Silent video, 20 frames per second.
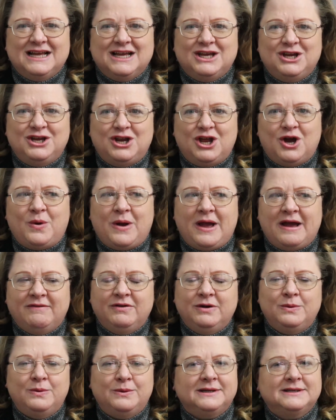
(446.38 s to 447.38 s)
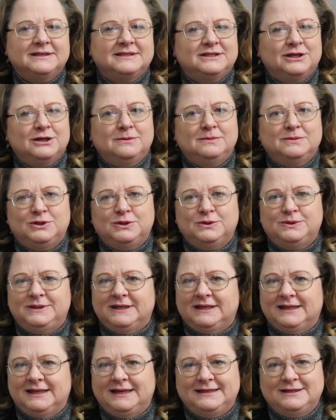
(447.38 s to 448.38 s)
You know, everyone assumes
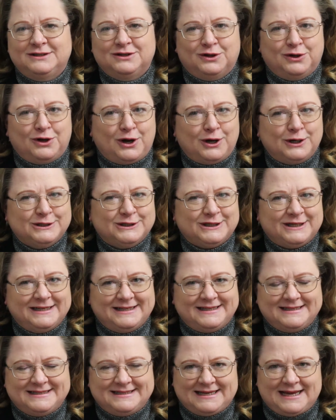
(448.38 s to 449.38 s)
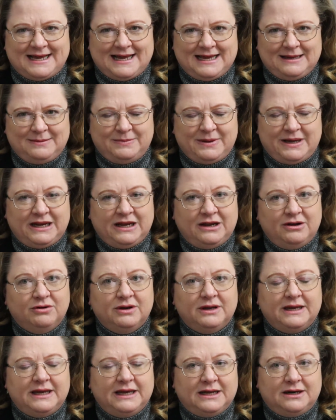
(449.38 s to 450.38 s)
utilities are largely the same, and here
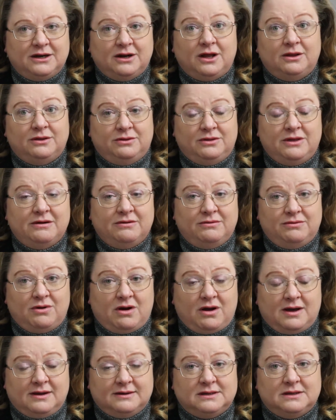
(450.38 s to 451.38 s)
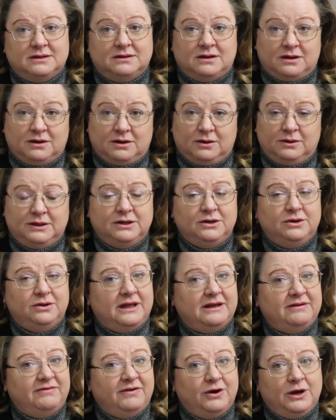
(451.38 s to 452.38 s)
again, they're not. Not only do
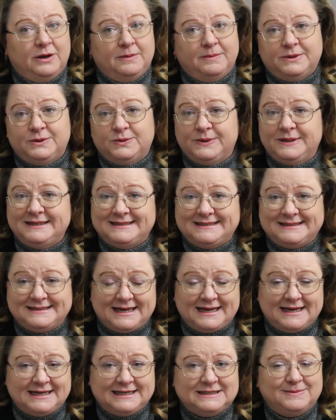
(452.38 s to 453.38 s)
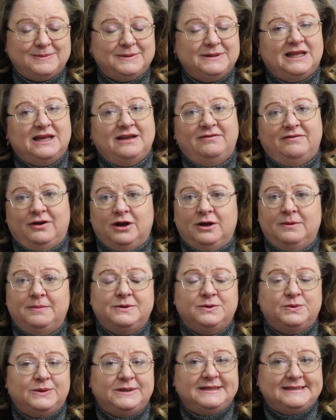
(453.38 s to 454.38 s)
they vary between states, but they vary
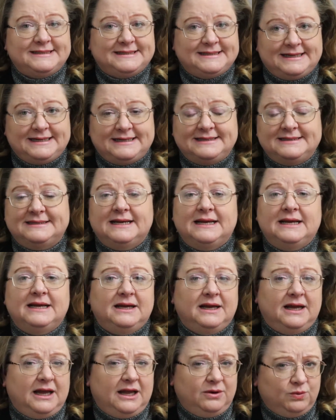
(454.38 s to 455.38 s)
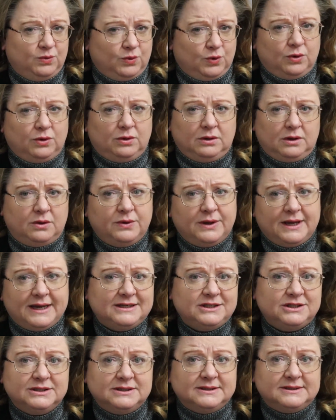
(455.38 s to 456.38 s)
between cities and rural
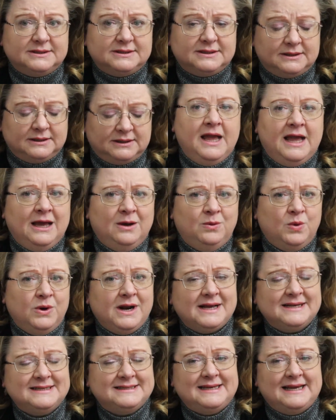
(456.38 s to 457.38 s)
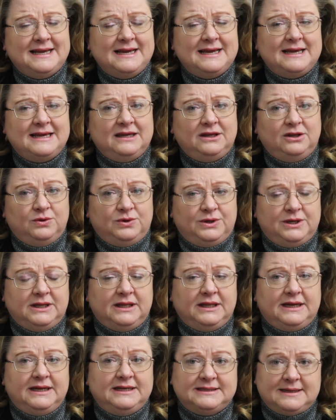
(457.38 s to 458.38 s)
locations. And when I say
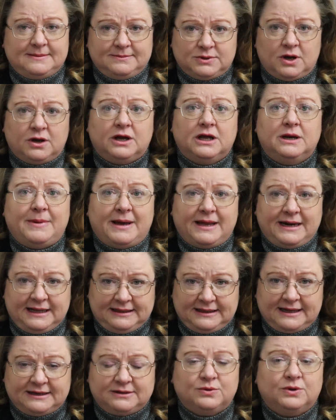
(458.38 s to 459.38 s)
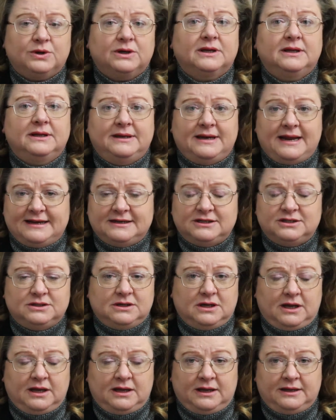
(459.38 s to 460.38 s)
utilities, I'm talking about electric, nat
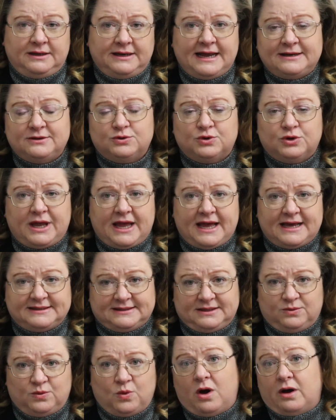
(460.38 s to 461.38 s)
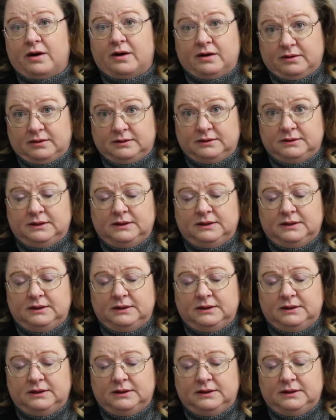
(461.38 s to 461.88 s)
uh, natural gas, and water,